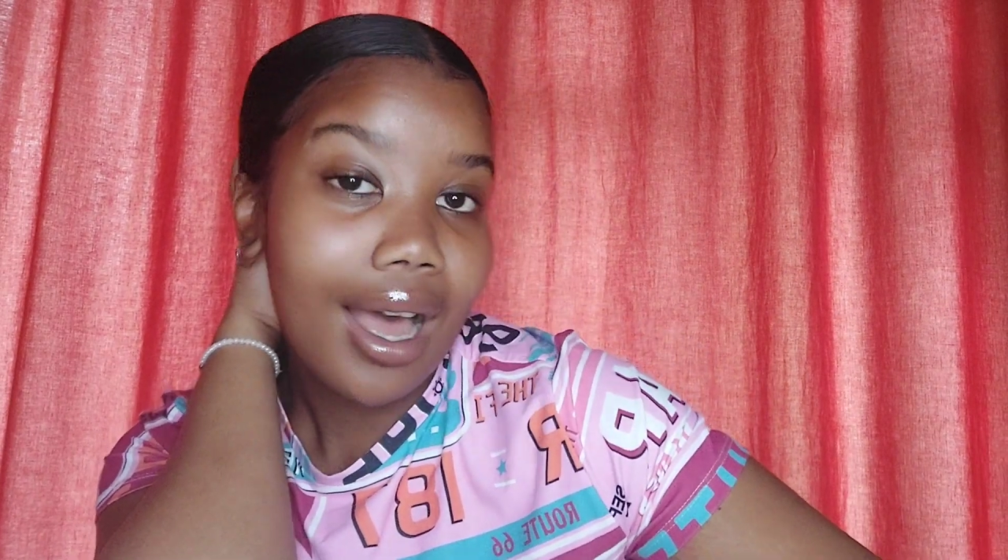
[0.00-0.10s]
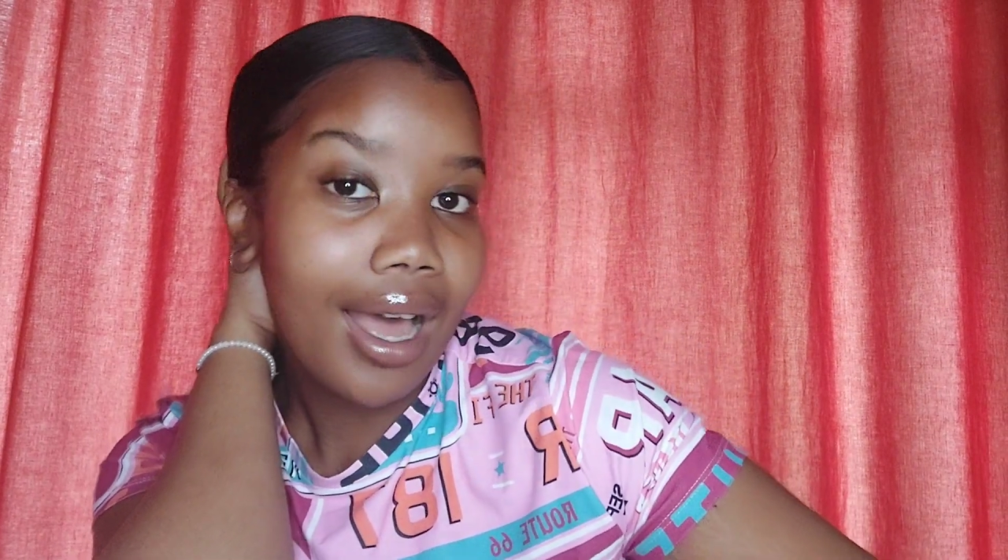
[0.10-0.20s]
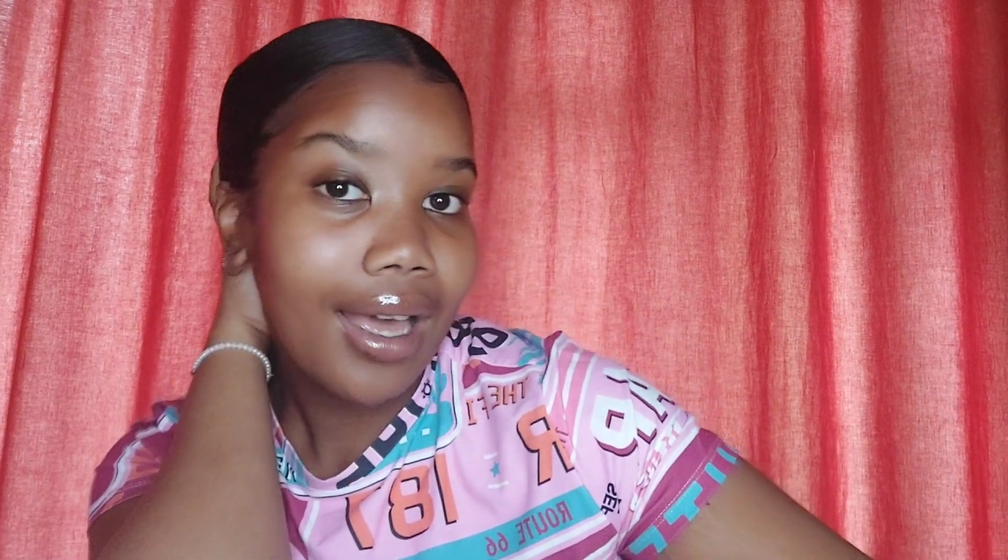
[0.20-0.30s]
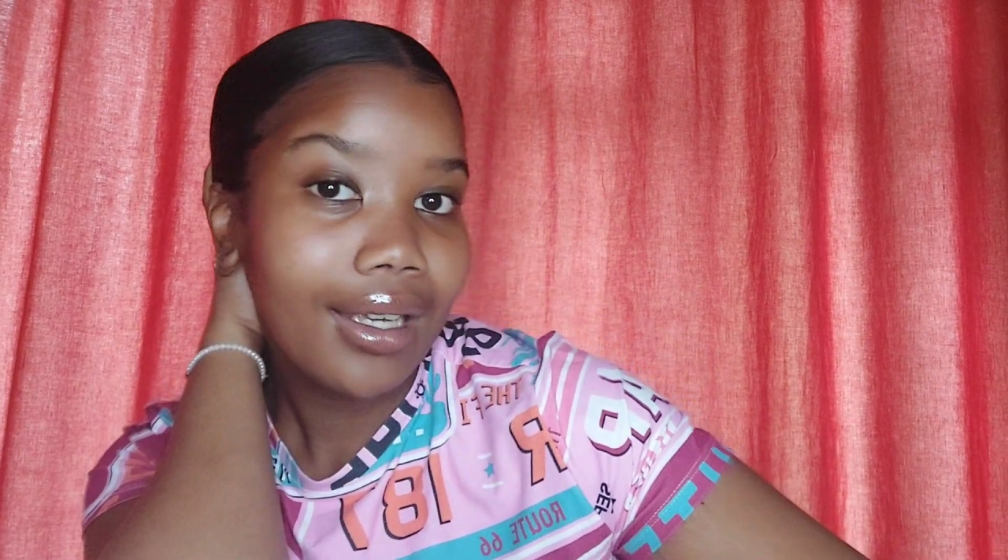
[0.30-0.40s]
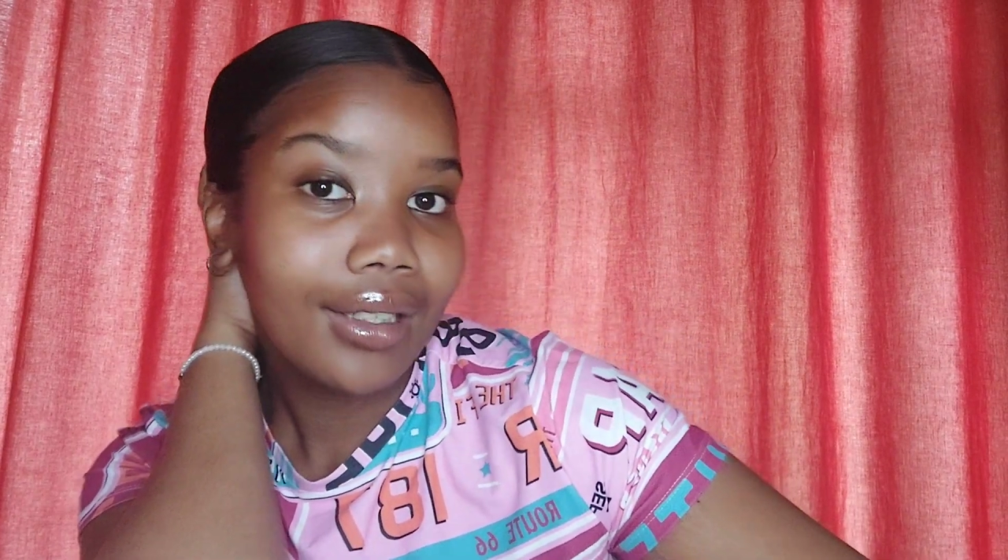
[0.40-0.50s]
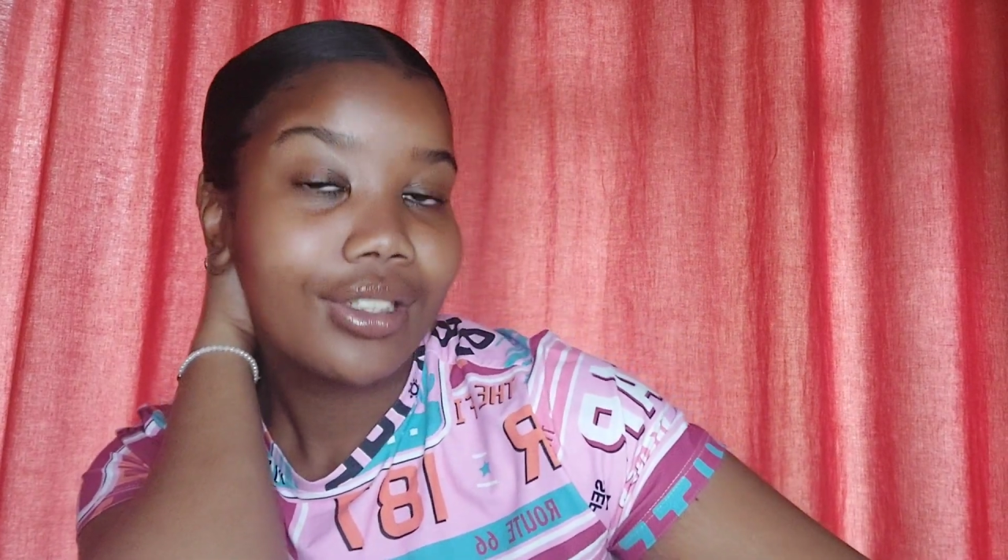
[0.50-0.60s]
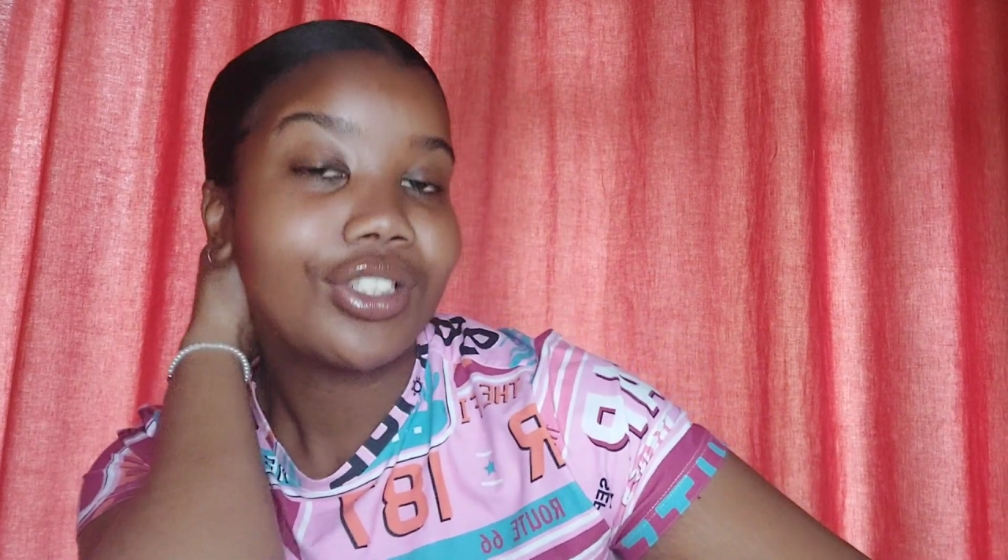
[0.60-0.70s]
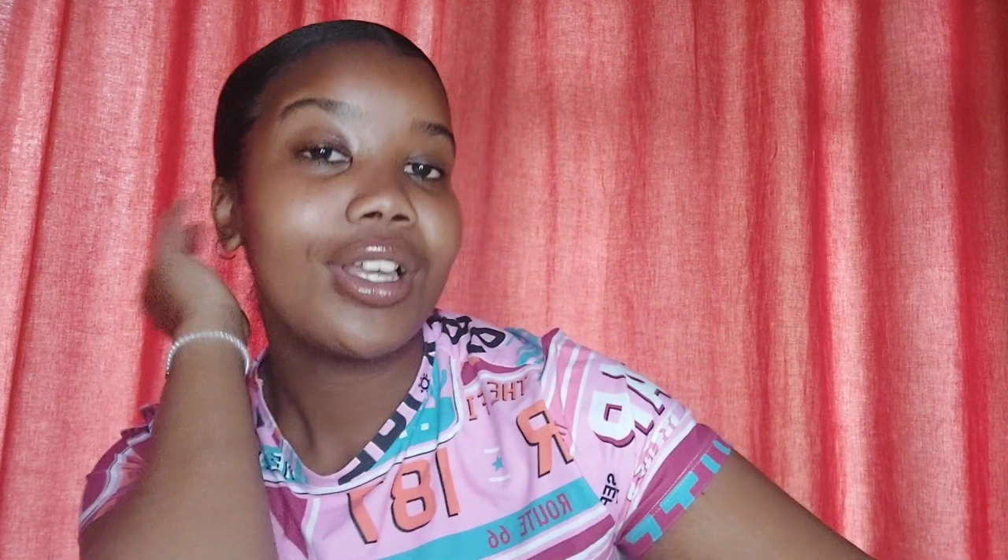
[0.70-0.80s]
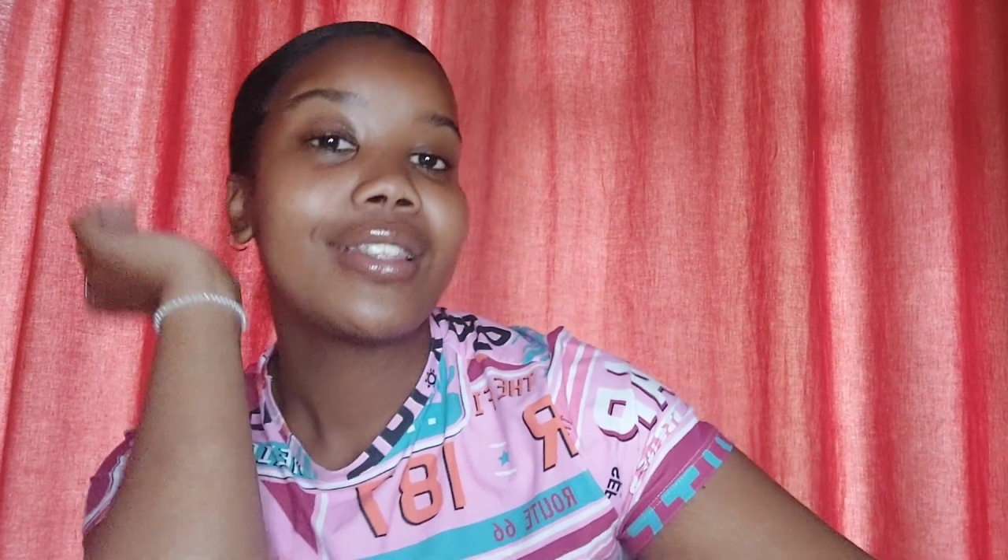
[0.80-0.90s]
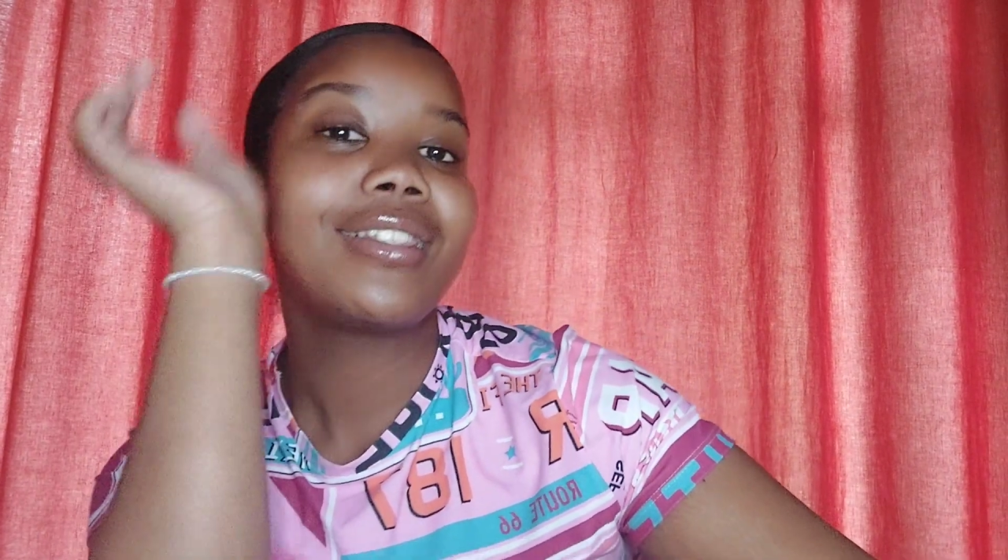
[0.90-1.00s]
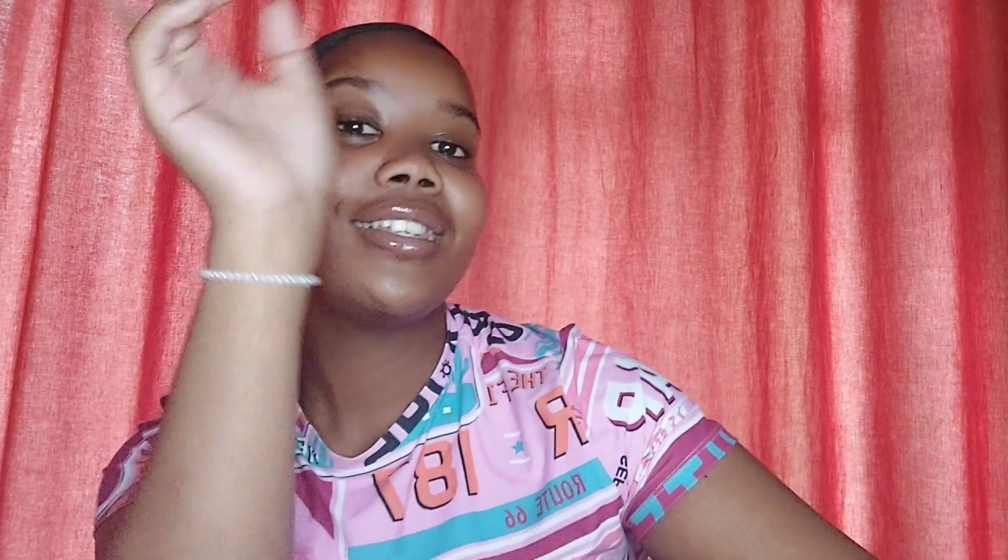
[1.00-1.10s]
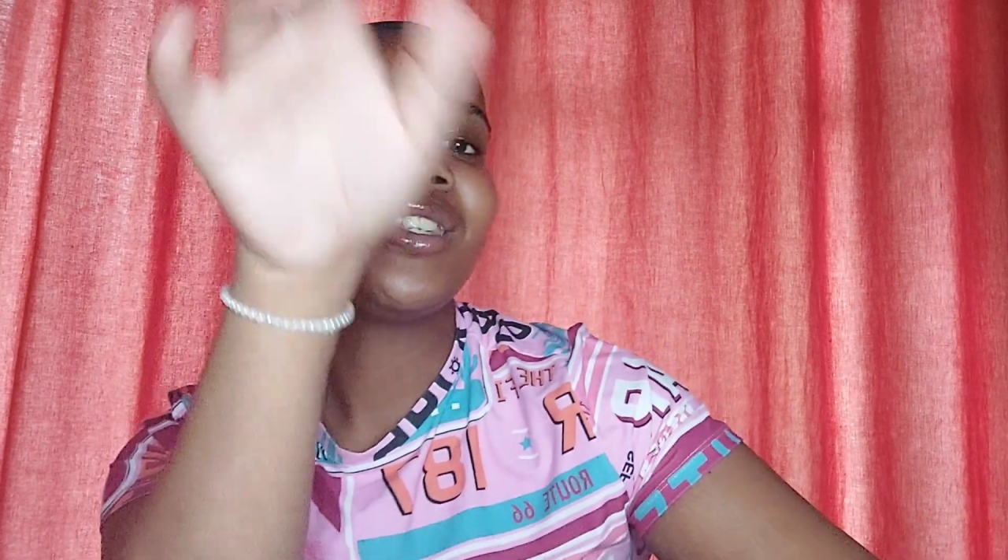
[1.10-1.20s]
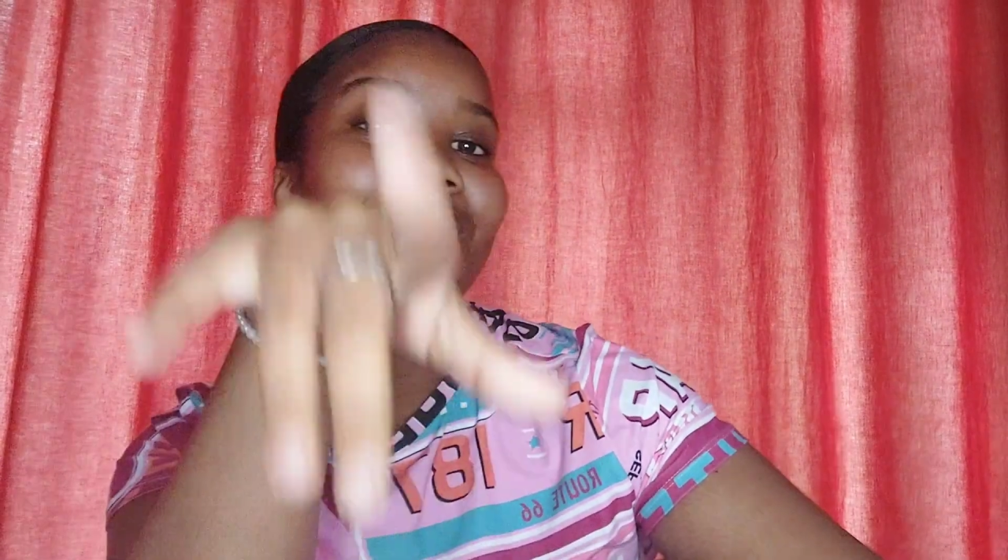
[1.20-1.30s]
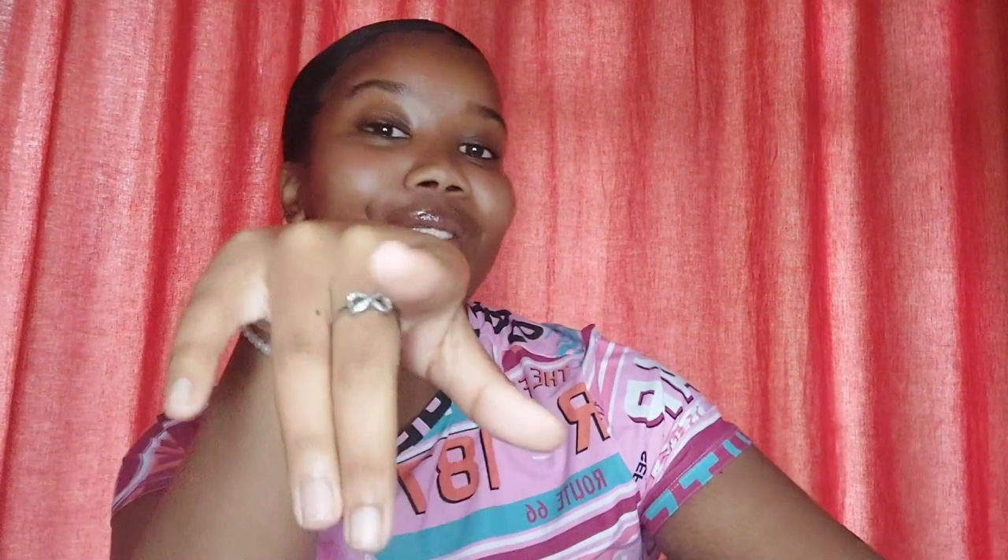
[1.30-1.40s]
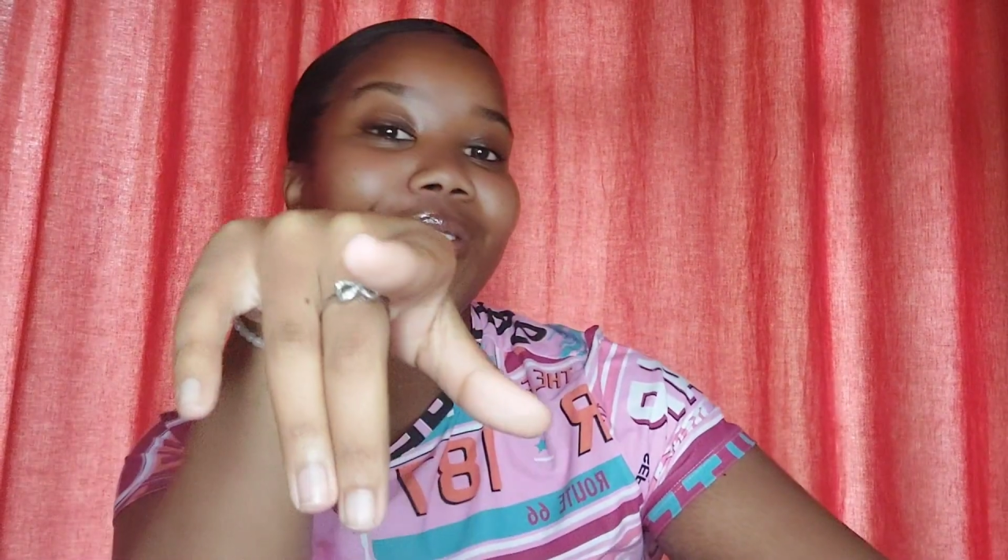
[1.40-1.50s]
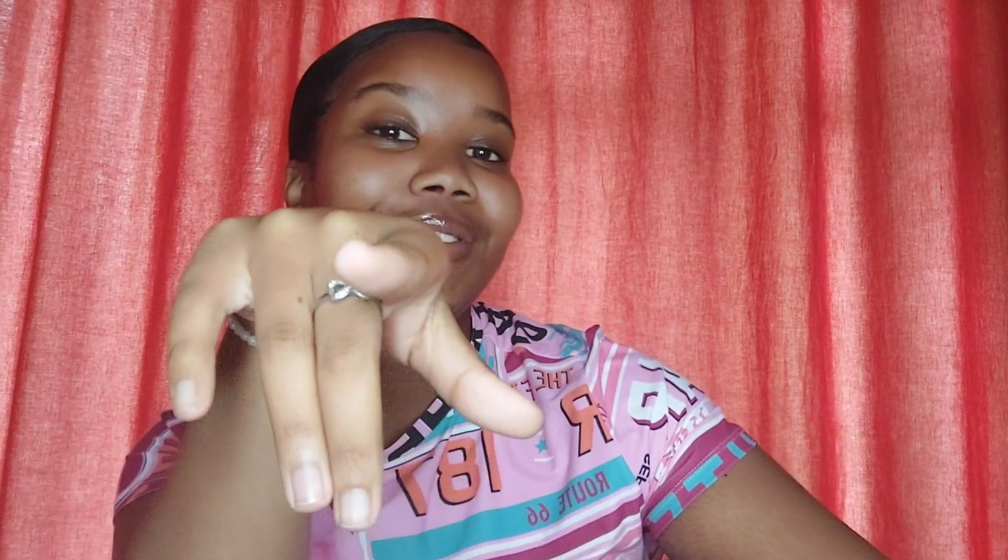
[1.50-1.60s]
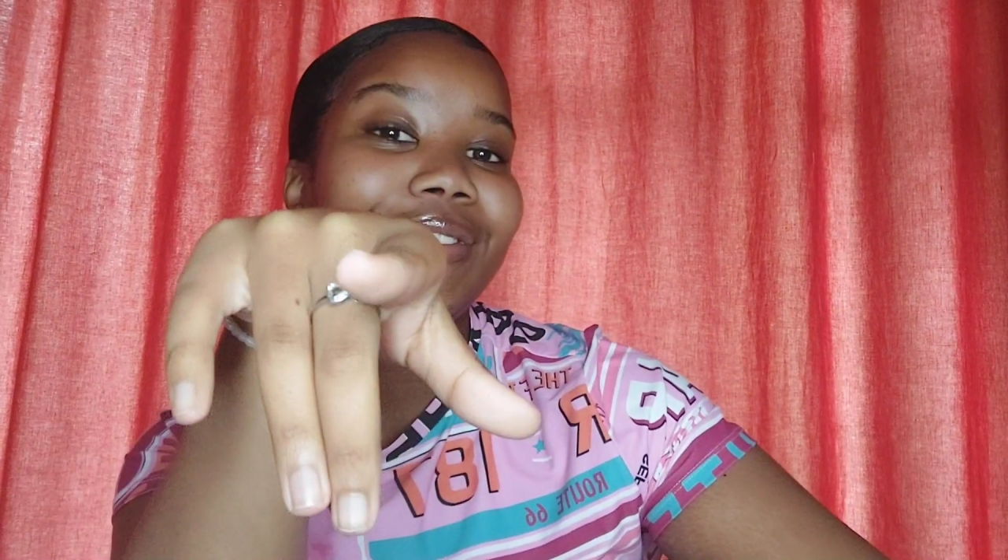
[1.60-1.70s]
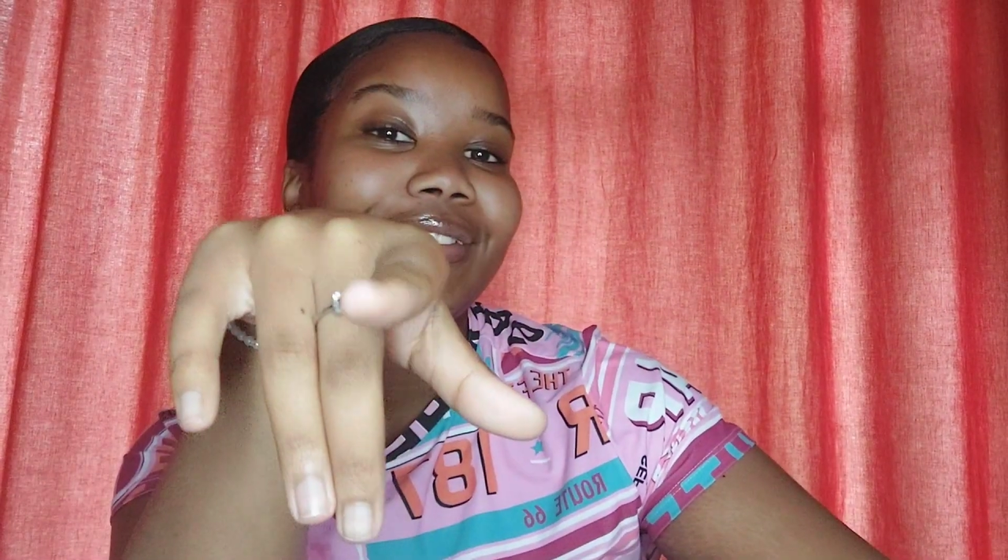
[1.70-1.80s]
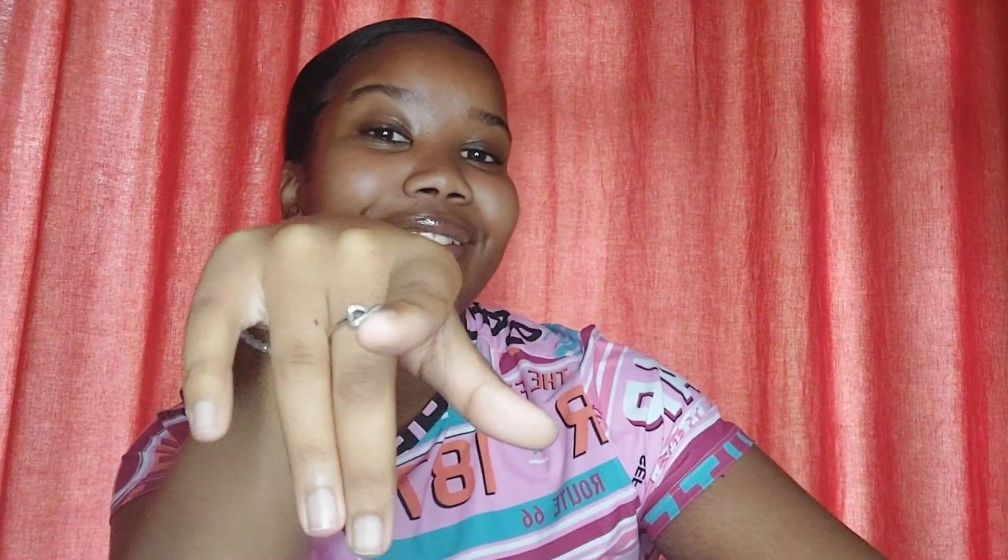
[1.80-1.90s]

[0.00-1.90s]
I shall see you